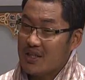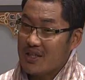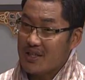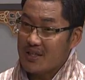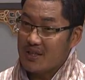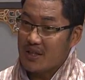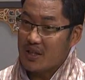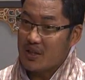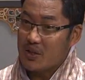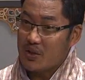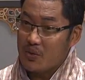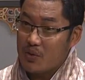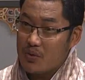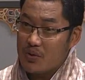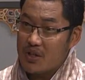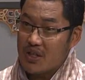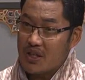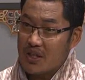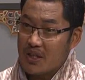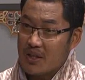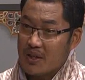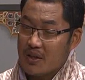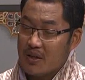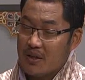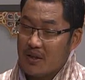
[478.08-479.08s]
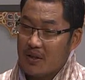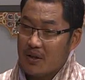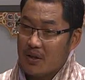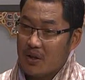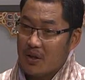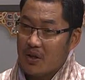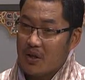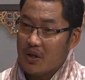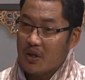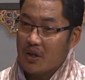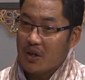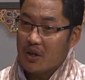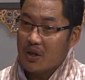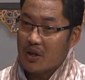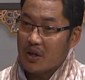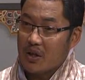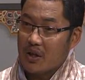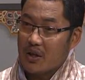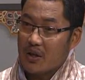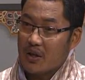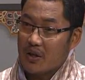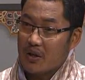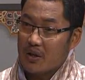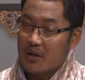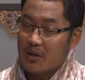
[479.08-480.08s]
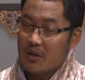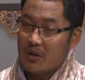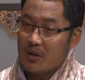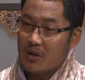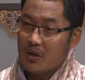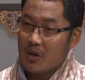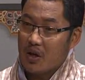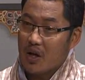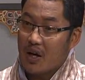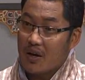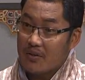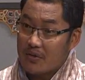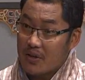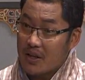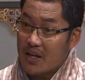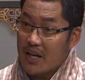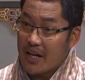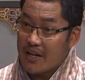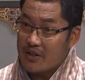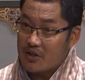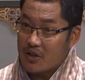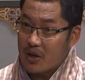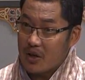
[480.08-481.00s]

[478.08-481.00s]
is the duty of the Land